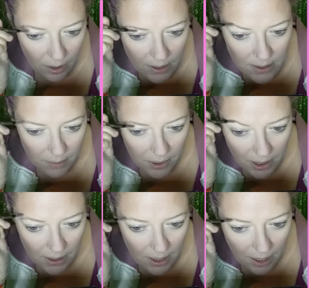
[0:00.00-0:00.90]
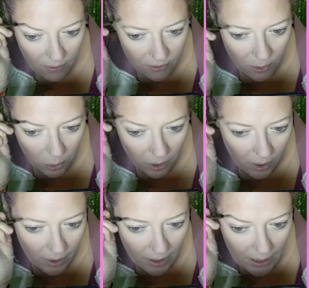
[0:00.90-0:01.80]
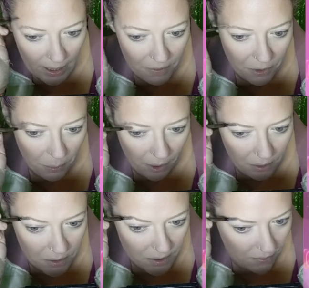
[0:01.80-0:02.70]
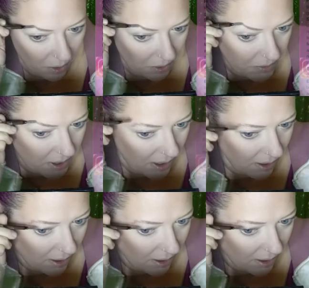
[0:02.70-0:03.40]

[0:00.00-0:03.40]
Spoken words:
There's something in there for everyone who's involved in